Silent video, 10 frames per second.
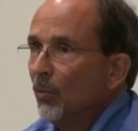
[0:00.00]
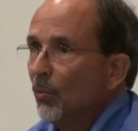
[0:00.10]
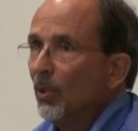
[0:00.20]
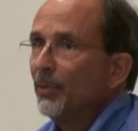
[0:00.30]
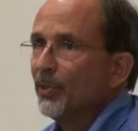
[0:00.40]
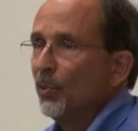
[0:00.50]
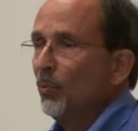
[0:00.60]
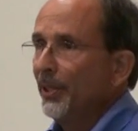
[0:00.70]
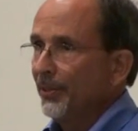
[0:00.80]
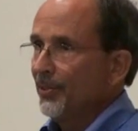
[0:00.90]
One is the
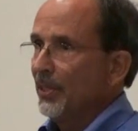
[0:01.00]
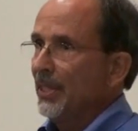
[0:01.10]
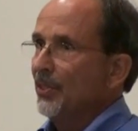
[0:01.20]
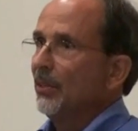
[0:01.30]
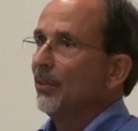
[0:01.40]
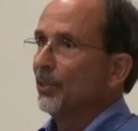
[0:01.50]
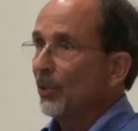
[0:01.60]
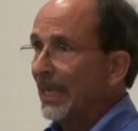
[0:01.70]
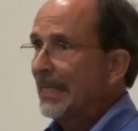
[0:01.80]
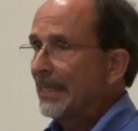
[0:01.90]
winter season, or
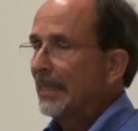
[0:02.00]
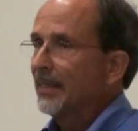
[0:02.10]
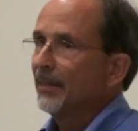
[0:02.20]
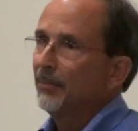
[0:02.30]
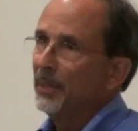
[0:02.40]
dry season,